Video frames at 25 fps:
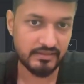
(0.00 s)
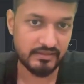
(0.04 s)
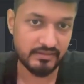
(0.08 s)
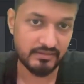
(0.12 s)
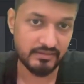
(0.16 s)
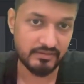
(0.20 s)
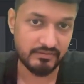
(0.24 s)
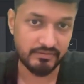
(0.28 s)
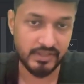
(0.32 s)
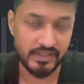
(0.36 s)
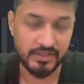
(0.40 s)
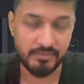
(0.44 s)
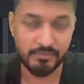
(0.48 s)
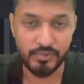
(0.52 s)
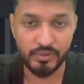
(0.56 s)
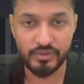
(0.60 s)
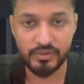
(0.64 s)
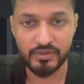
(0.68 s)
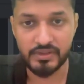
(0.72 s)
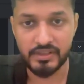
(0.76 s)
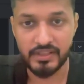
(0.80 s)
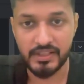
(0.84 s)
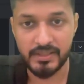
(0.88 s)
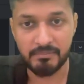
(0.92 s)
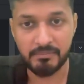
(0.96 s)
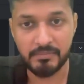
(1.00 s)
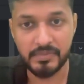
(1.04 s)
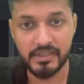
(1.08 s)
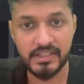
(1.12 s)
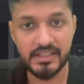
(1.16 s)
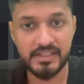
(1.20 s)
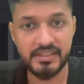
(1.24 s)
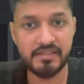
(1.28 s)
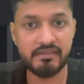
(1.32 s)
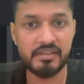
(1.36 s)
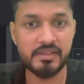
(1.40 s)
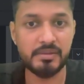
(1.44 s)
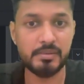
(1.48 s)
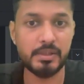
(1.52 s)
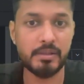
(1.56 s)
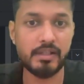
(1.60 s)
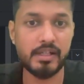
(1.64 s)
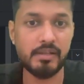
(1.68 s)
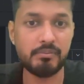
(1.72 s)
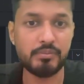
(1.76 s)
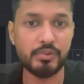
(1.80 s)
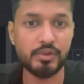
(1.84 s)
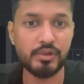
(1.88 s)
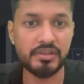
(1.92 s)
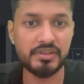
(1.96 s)
when both number is divisible
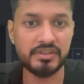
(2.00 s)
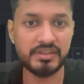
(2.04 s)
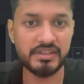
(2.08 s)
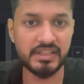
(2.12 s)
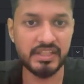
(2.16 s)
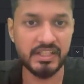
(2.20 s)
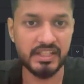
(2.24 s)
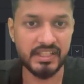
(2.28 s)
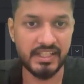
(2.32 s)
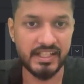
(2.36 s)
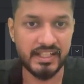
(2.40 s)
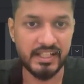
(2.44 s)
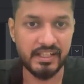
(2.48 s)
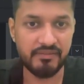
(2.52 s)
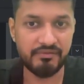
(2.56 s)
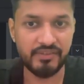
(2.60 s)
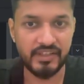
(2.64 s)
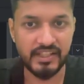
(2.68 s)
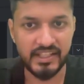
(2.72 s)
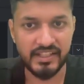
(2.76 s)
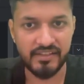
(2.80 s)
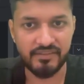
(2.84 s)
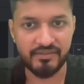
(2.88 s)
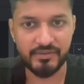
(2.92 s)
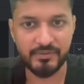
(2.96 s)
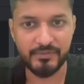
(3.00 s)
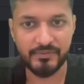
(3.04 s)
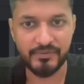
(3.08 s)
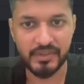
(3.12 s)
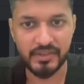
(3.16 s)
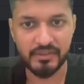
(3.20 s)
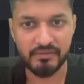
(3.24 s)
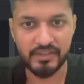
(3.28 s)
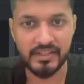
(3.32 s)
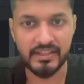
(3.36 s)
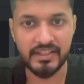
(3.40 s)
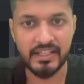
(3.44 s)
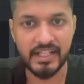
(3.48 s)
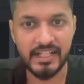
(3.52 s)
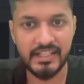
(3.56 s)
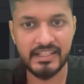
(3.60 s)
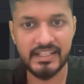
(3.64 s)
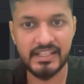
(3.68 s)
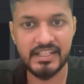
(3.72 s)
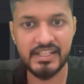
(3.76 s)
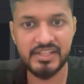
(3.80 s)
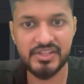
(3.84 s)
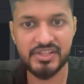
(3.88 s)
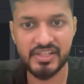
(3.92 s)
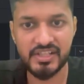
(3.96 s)
by both 3 and 5. When that
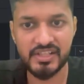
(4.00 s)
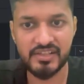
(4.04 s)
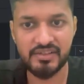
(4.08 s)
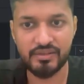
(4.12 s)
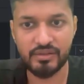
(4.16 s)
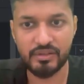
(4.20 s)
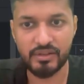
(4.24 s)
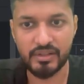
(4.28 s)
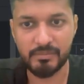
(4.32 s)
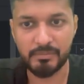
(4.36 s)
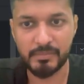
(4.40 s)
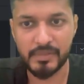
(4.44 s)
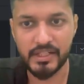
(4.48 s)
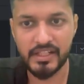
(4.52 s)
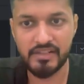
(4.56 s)
condition is not met,